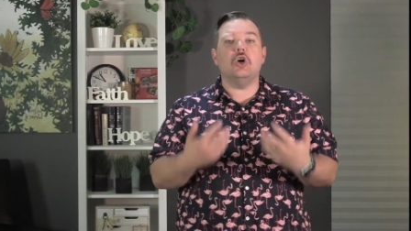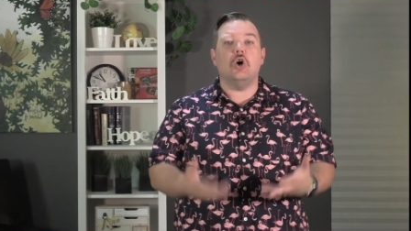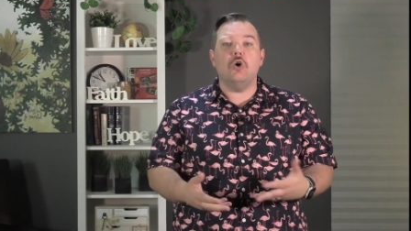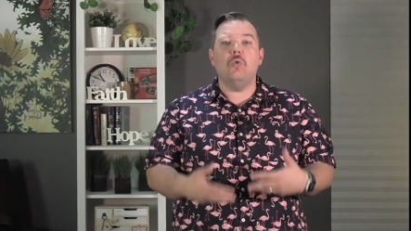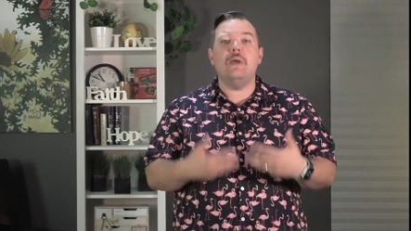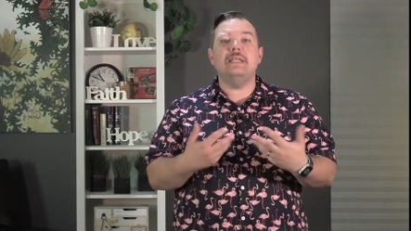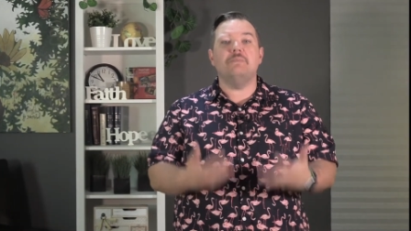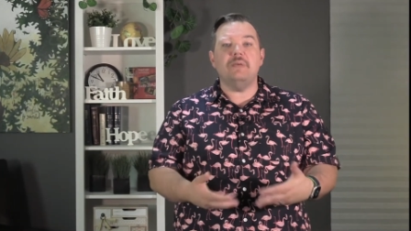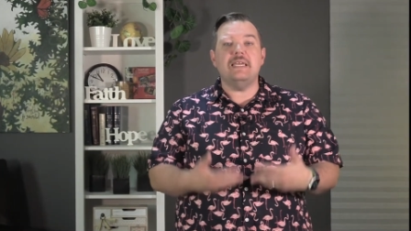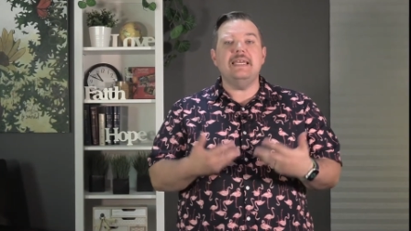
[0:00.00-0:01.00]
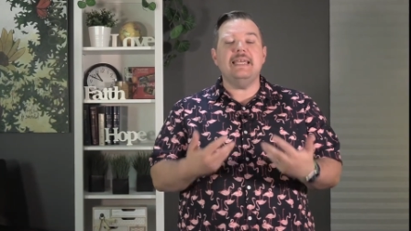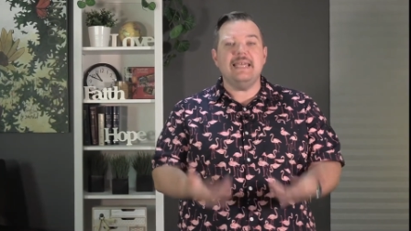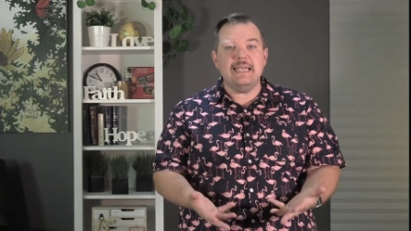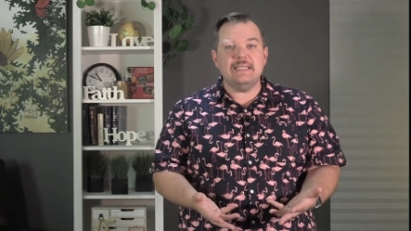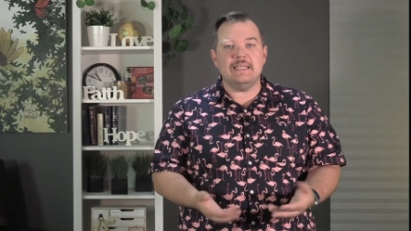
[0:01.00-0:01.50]
always be
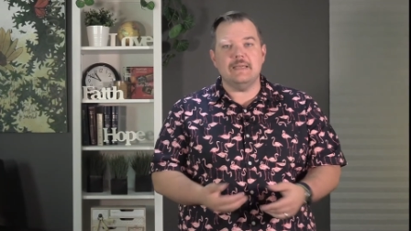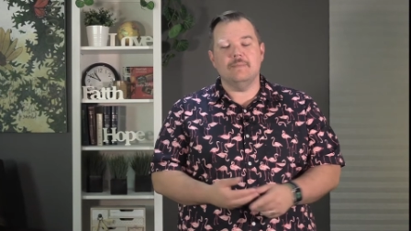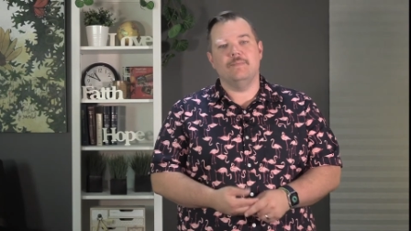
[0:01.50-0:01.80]
easy.